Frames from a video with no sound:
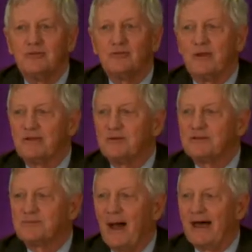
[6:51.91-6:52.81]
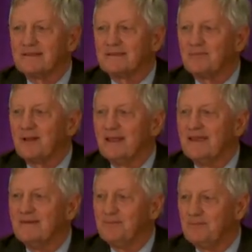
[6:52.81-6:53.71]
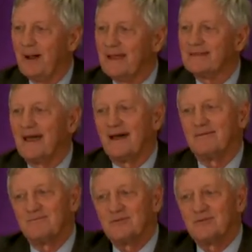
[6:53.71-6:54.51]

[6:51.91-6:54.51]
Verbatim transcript: drink responsibly, but uh,